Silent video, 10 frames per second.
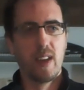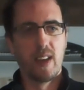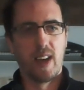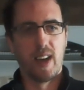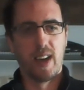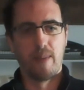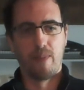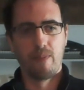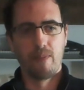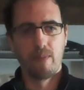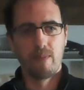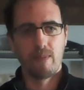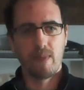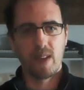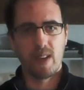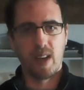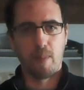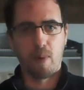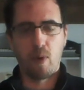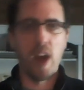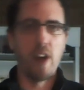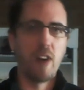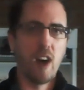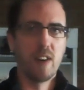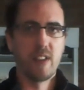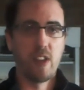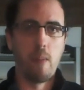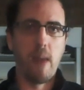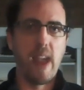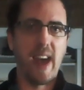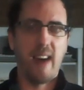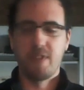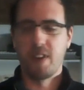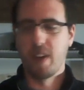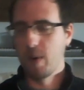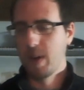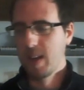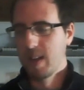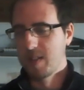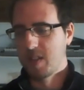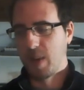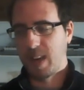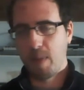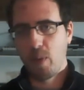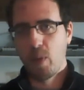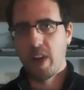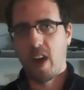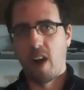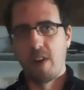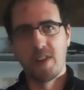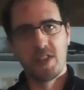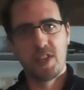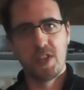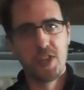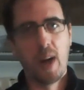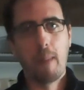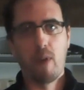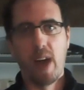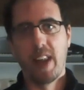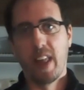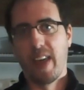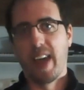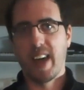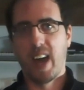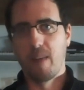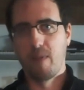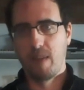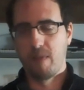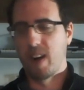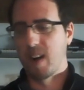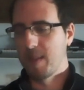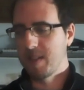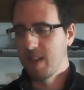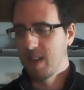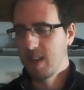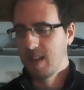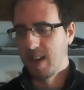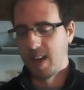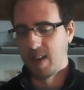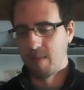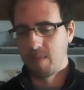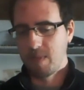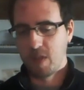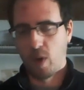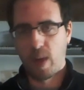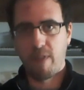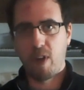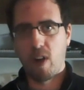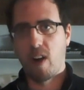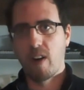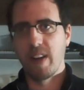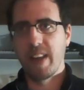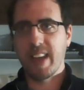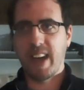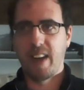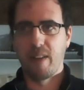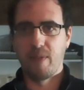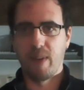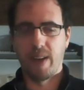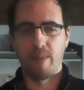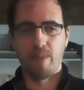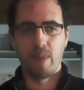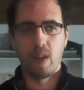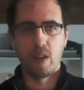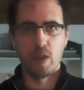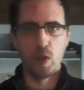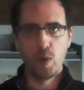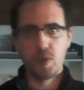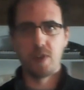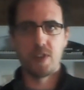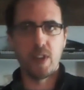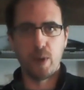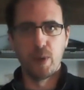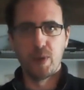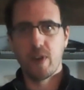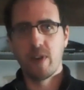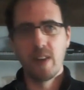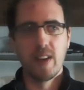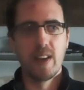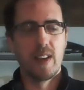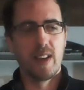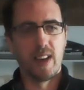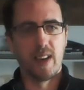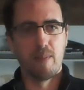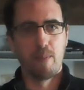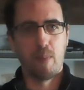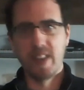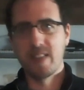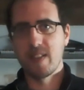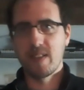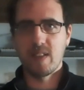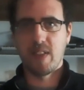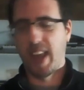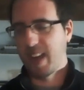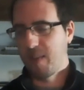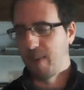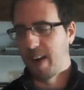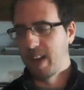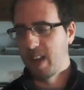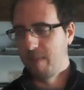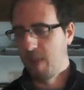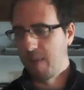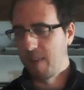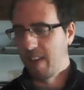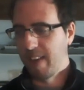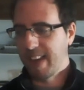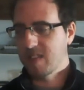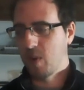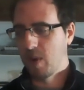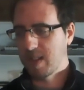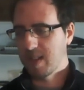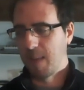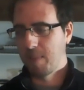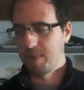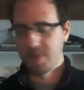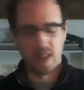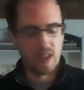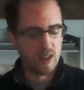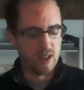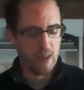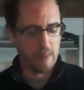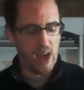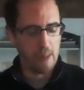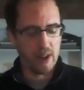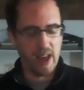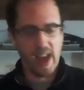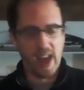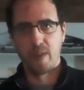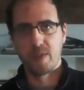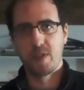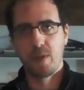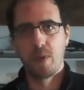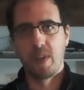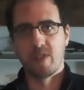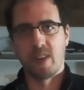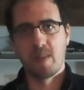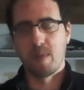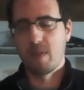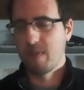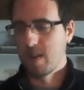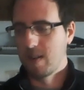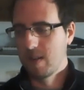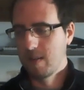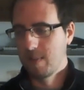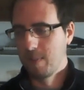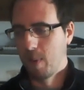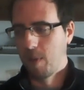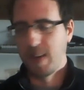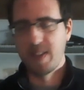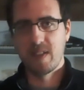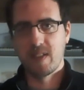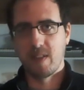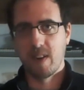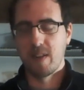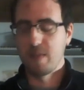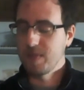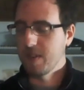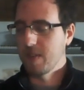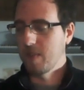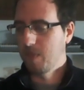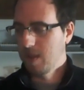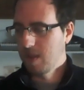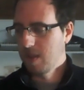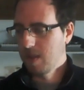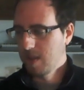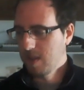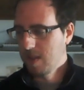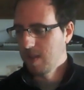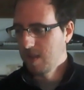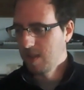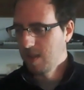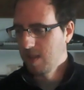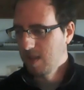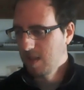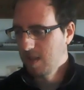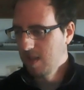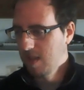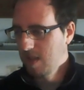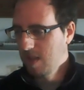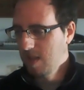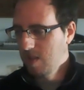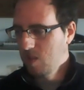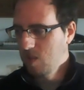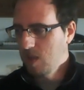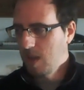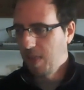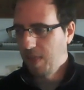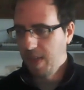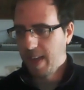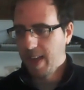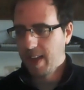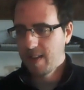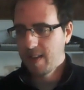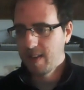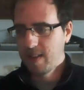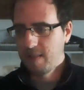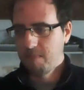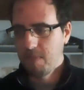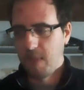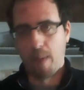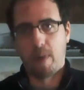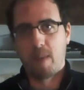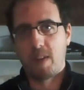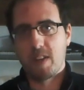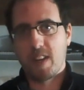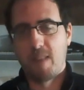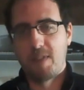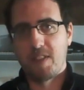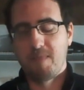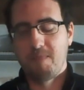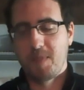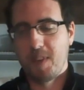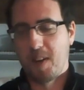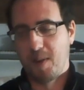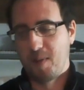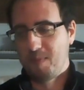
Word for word: um, uh, prior knowledge that you may have to know. So it can be really hard to just jump right into that kind of environment. Um, so if there are any kind of um, user to user uh, places that I could find, if you have any links or examples, I'd be happy to add those to the Instructable for more places to learn. So I think that pretty much covers it. So